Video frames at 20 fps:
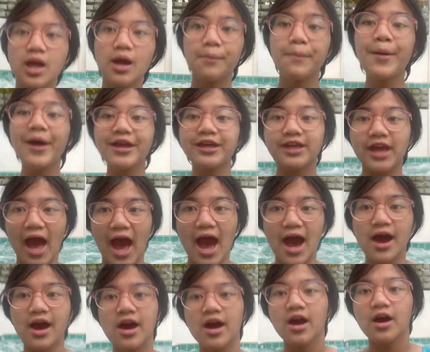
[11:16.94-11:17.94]
but yeah,
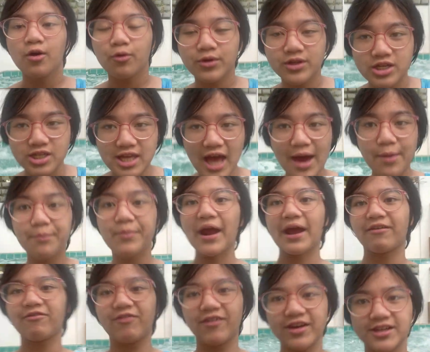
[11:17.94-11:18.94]
we just had
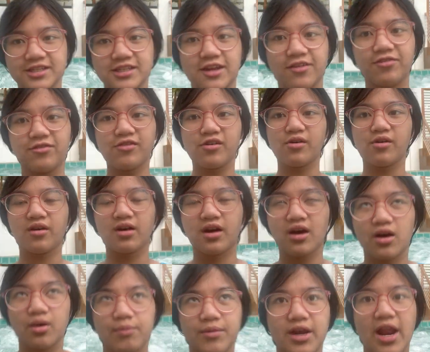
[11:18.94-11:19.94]
breakfast a few
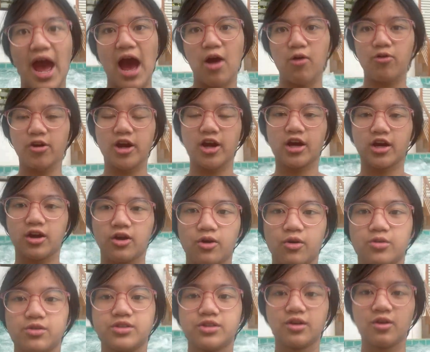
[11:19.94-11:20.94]
an hour
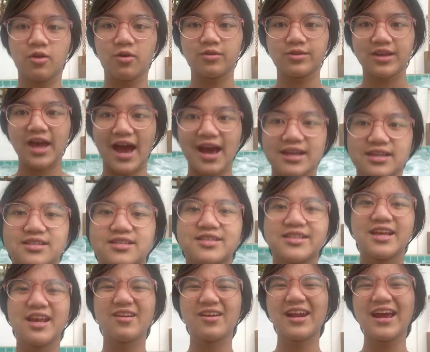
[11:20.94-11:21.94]
ago, so yeah,
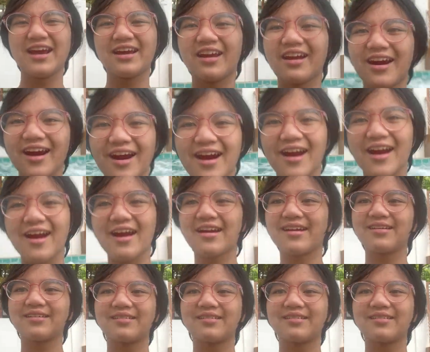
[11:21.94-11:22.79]
see you later.